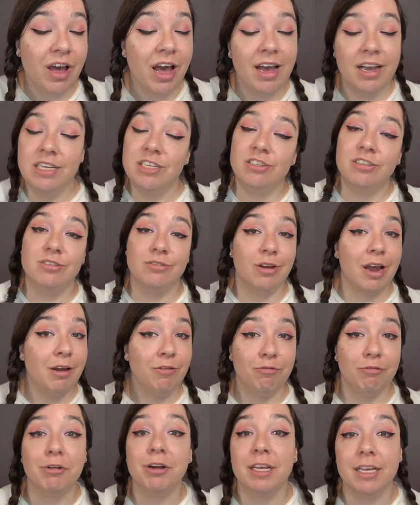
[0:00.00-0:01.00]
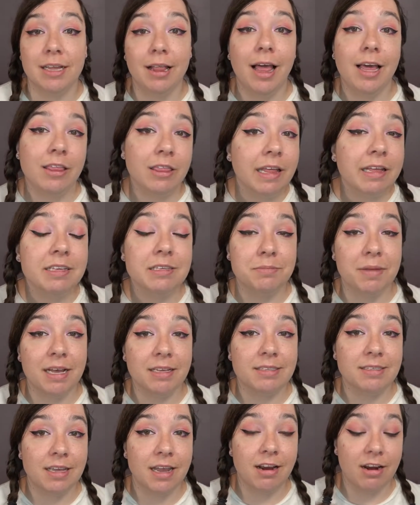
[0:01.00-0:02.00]
I really like this
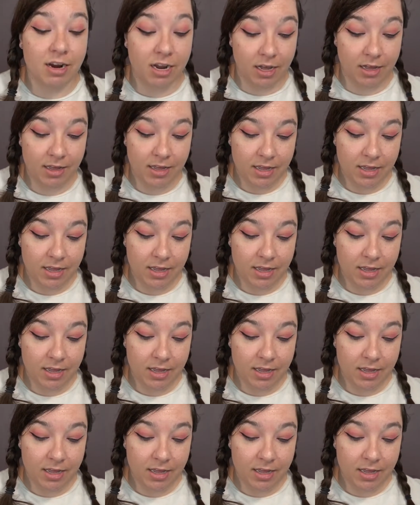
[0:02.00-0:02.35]
mascara.